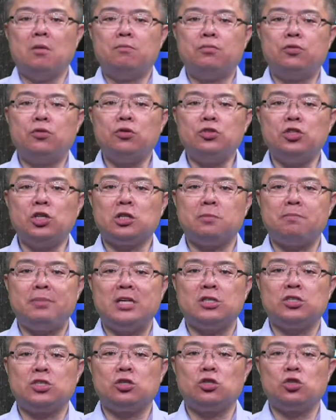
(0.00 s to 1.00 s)

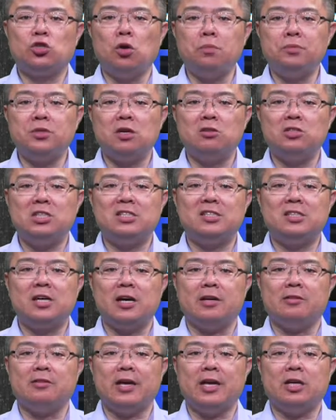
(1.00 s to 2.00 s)
Project-based top-down
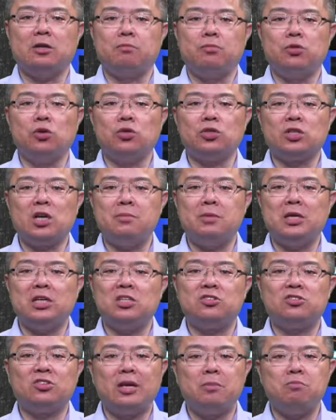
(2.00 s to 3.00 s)
design and prototyping
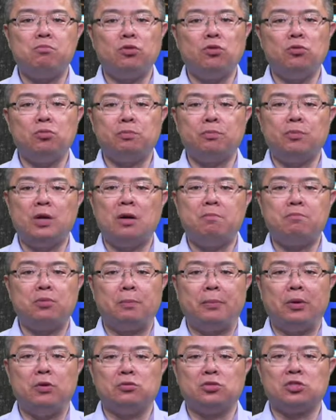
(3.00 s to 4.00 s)
is then
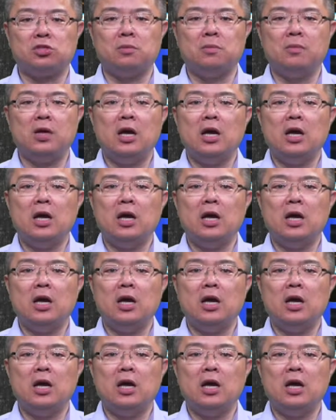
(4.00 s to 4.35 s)
proposed,